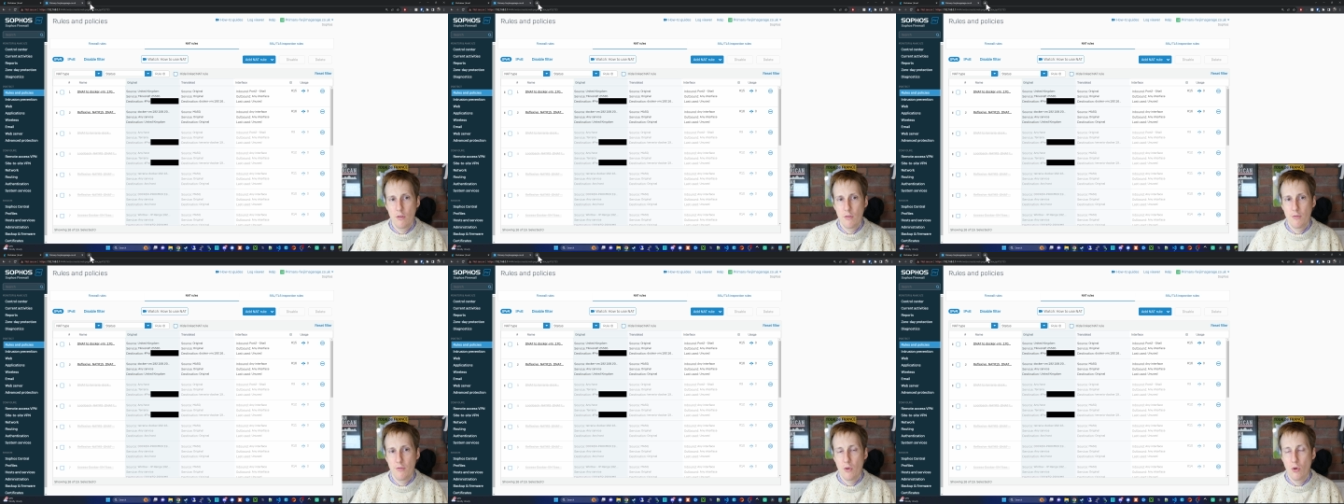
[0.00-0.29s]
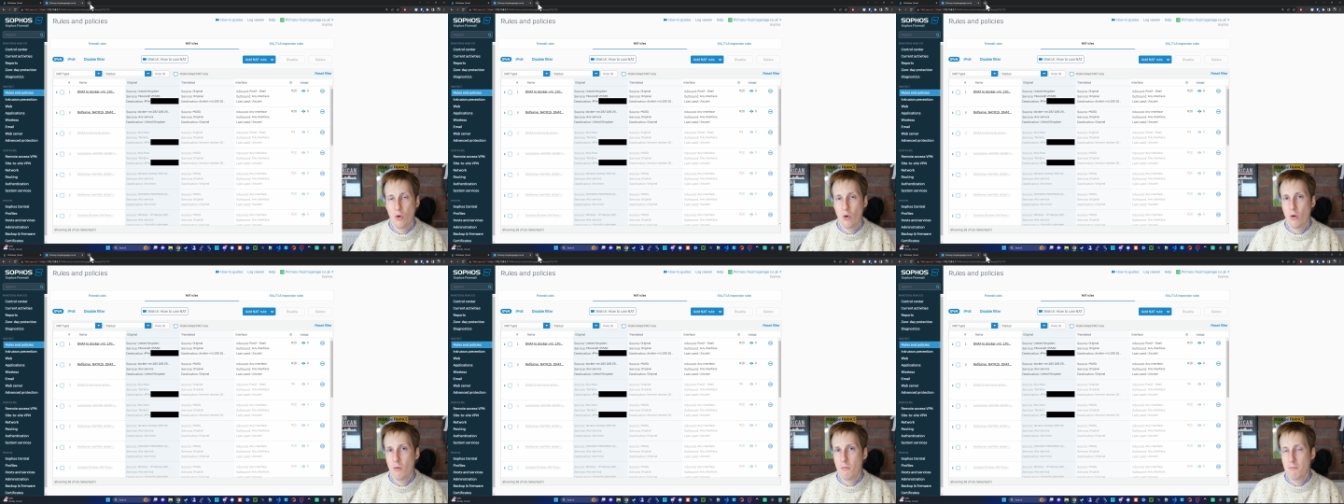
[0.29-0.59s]

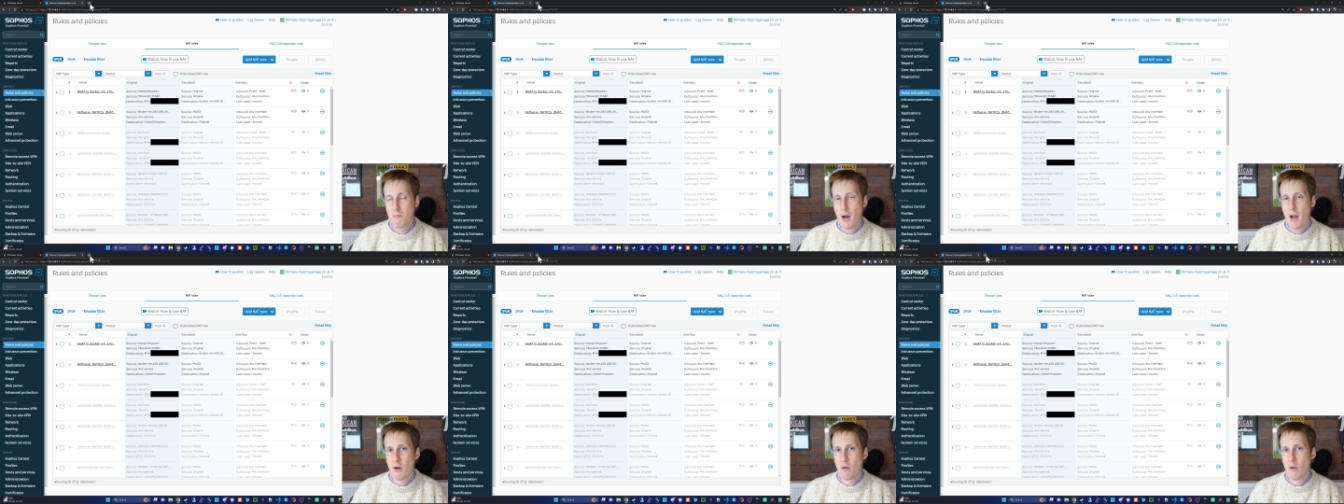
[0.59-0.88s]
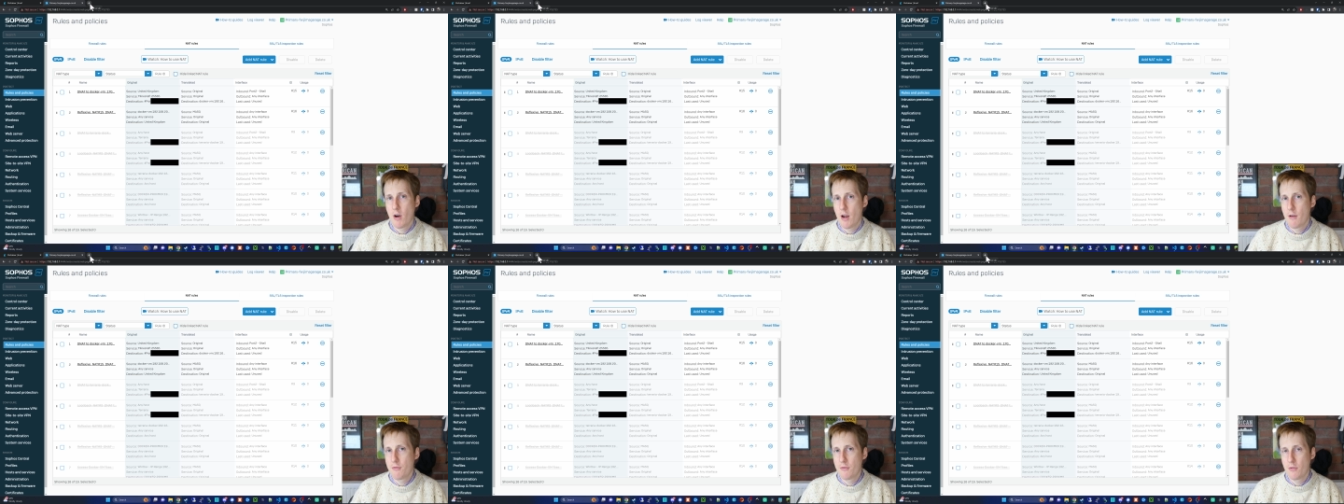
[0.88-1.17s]
for
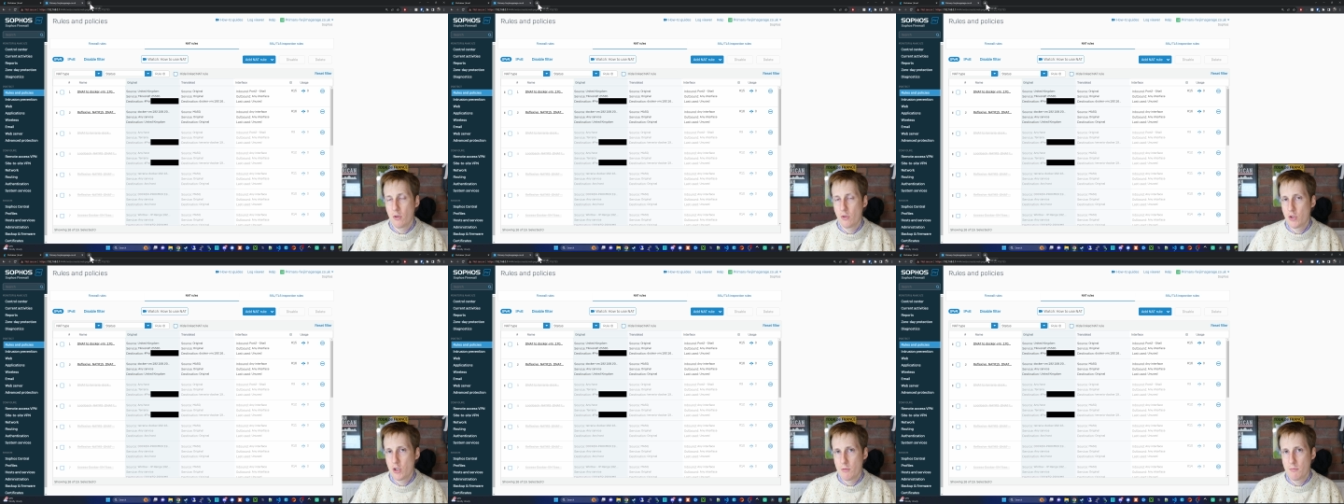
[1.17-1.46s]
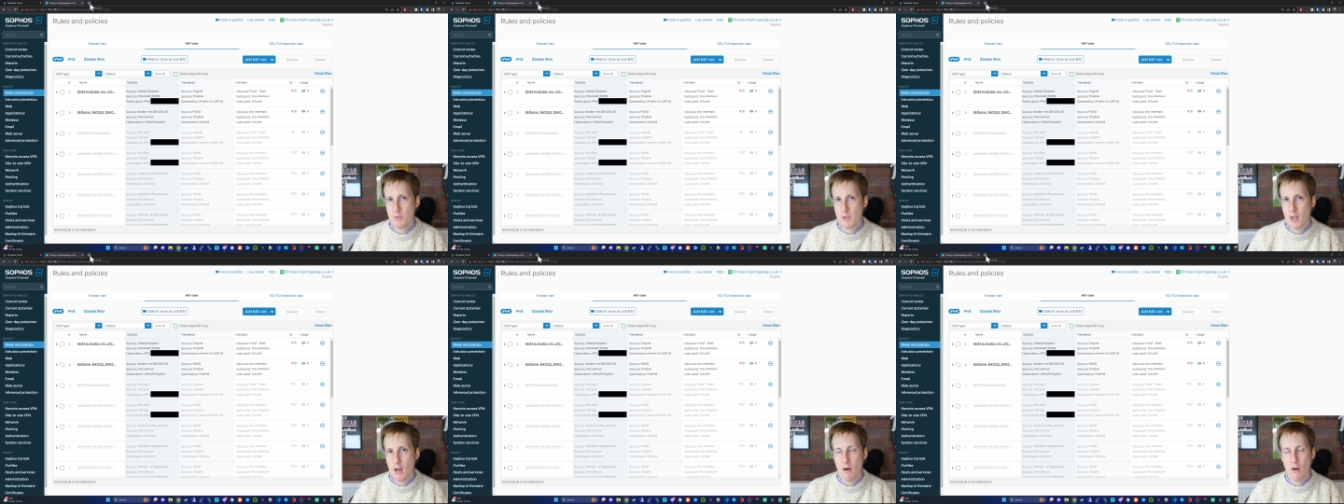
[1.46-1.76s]

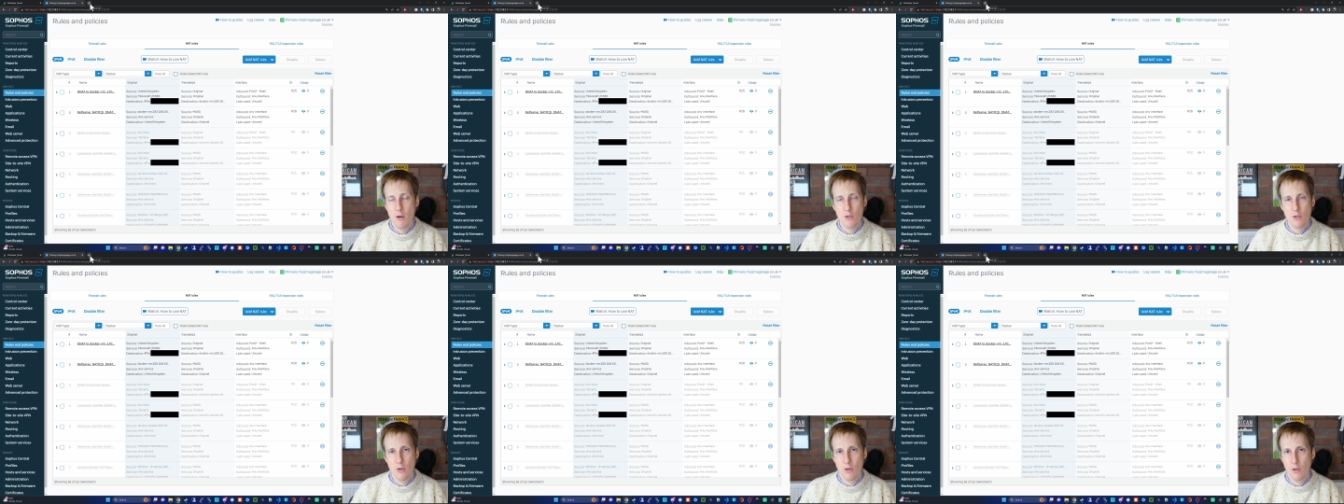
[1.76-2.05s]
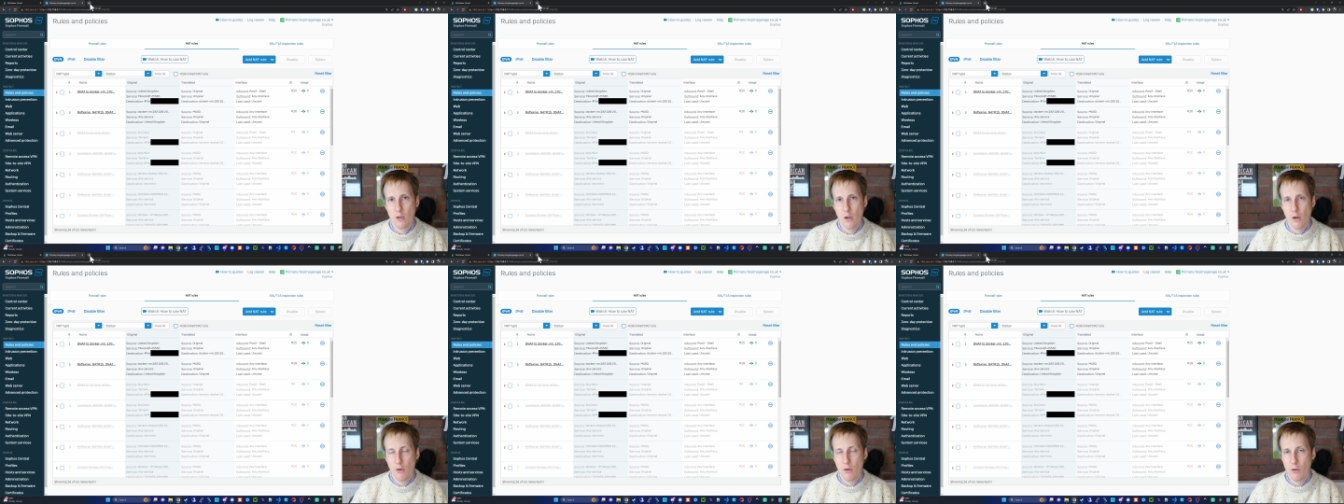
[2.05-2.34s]

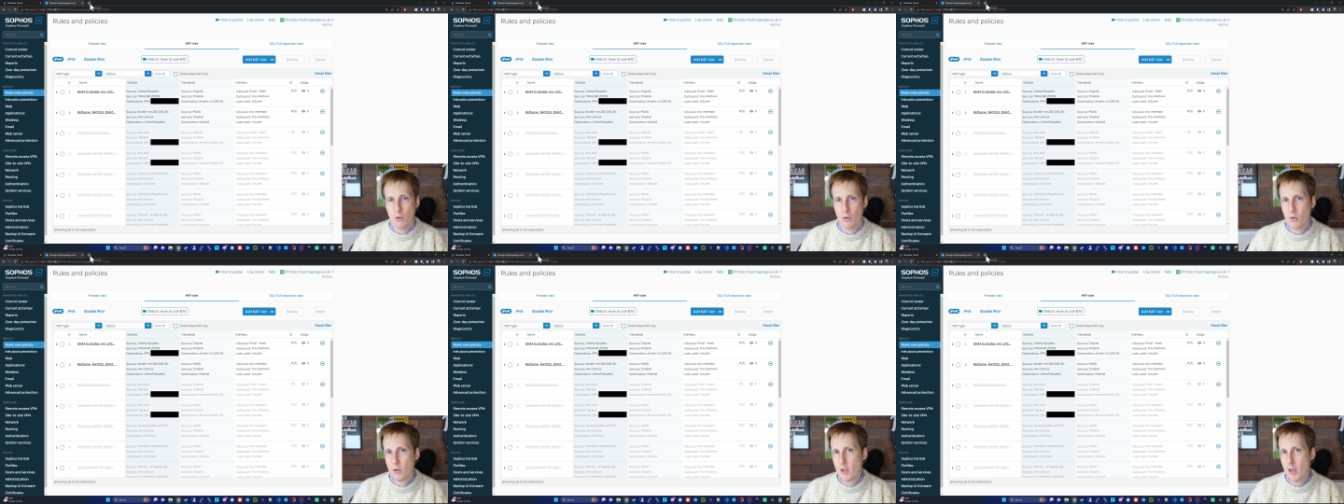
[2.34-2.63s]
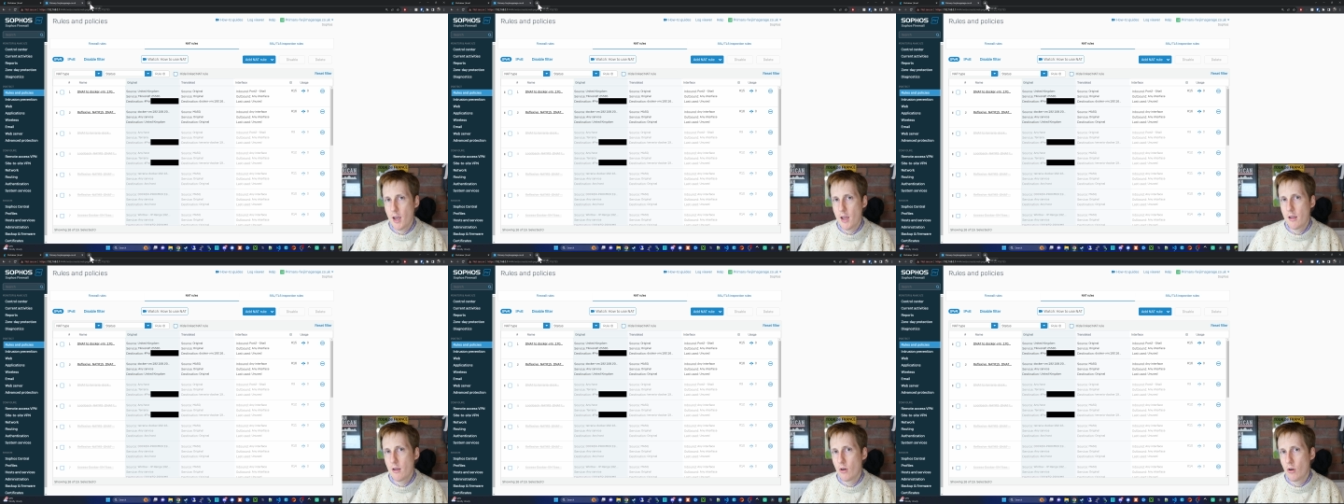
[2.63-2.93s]

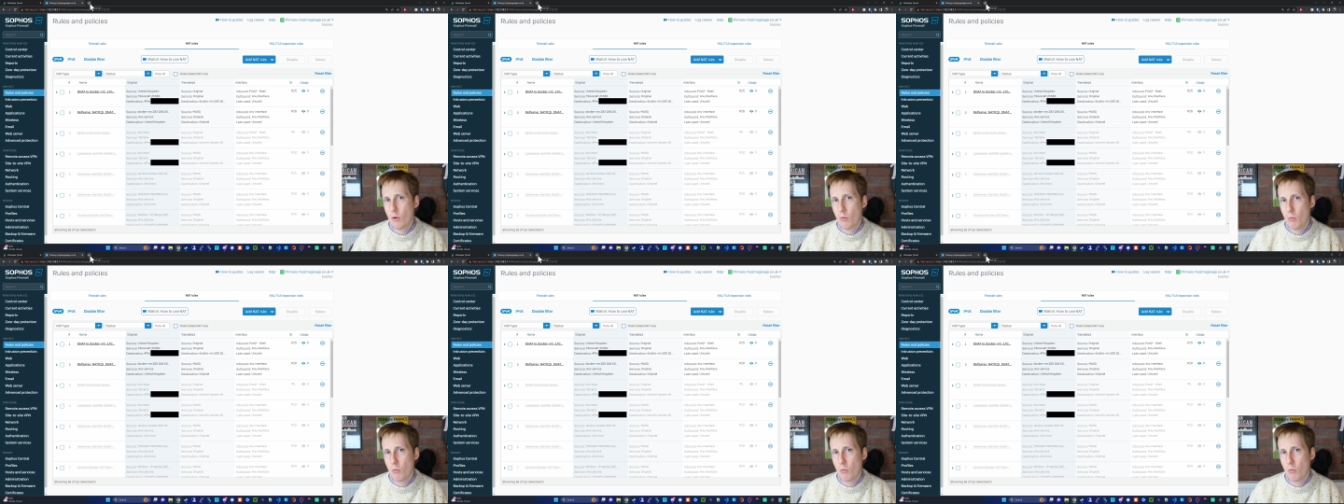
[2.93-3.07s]
minecraft.jimsgarage.co.uk